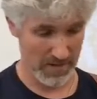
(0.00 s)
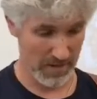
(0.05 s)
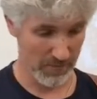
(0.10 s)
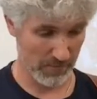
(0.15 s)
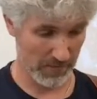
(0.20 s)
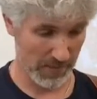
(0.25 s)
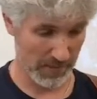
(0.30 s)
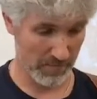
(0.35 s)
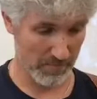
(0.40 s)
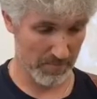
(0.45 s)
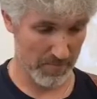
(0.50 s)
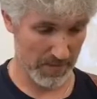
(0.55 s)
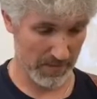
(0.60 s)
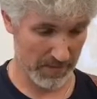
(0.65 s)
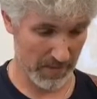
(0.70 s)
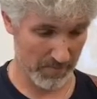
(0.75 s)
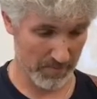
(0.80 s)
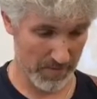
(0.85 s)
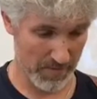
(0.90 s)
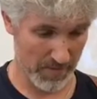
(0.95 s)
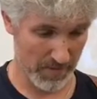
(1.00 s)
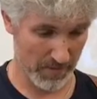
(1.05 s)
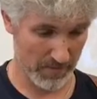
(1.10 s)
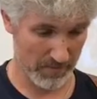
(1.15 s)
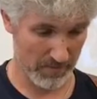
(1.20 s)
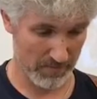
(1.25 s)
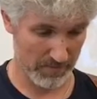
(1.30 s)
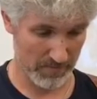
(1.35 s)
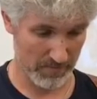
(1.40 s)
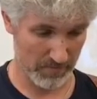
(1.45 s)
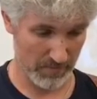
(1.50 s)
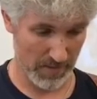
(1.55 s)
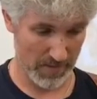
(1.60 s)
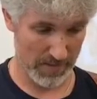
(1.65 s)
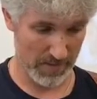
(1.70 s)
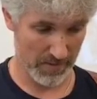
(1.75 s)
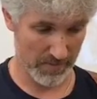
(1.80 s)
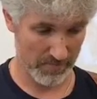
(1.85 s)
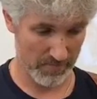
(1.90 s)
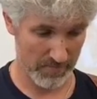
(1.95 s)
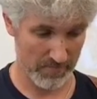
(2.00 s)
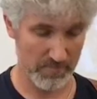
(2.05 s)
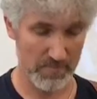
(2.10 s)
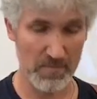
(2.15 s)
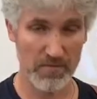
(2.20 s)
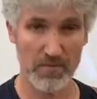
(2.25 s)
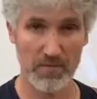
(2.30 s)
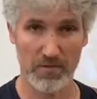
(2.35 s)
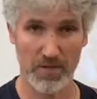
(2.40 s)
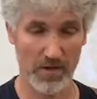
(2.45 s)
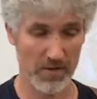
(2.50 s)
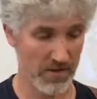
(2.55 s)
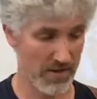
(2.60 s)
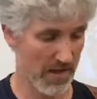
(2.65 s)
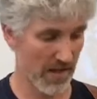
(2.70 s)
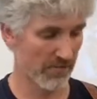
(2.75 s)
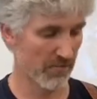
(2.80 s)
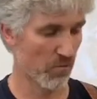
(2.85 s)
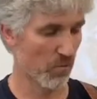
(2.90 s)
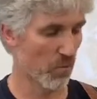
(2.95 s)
And we got to pick up here, right here, on an F.